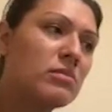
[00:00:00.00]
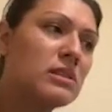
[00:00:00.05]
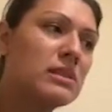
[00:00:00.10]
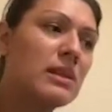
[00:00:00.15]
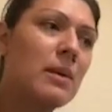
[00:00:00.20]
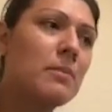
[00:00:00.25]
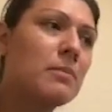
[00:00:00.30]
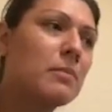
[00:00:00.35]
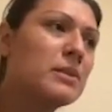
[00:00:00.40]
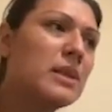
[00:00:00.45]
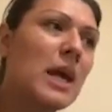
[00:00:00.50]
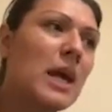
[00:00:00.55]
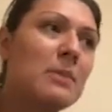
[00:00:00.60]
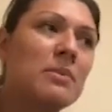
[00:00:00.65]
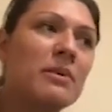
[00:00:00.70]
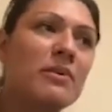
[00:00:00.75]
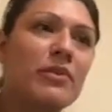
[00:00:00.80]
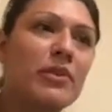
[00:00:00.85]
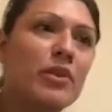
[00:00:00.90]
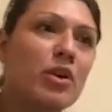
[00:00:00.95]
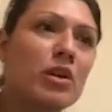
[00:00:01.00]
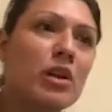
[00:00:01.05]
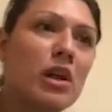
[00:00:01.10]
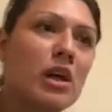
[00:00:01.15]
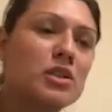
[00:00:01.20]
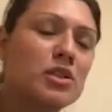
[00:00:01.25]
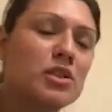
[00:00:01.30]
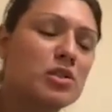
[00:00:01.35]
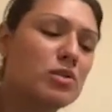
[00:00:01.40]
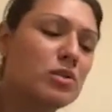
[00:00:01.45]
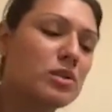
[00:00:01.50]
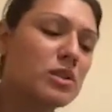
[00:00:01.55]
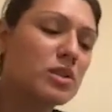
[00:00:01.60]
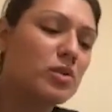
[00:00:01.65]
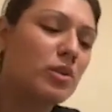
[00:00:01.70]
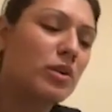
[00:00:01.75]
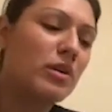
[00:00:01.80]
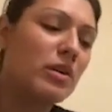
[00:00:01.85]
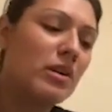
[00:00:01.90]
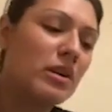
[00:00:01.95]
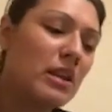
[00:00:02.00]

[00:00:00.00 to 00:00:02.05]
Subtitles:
some type of neurological disorder.